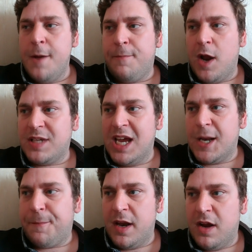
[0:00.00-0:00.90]
But I'm taking a
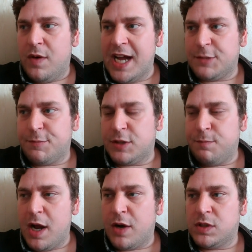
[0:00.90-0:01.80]
punt on Kasper
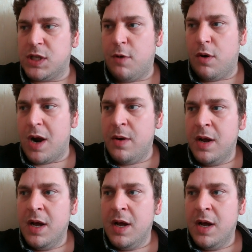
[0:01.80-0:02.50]
Schmeichel tomorrow.